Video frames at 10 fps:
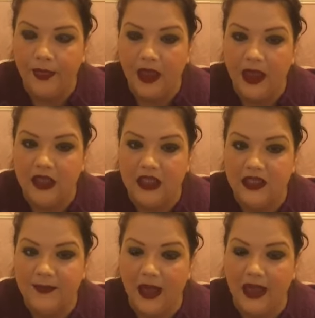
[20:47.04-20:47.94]
she
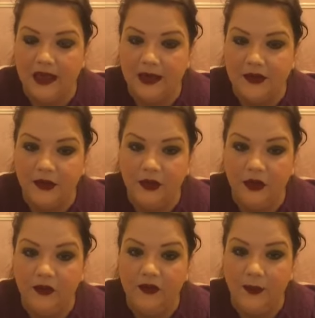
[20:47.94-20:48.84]
supplied an absolutely
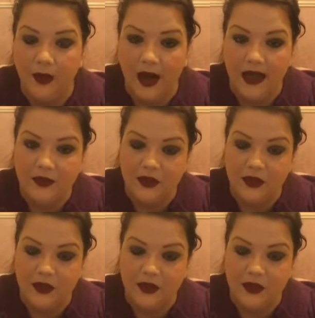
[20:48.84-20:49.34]
lovely prize,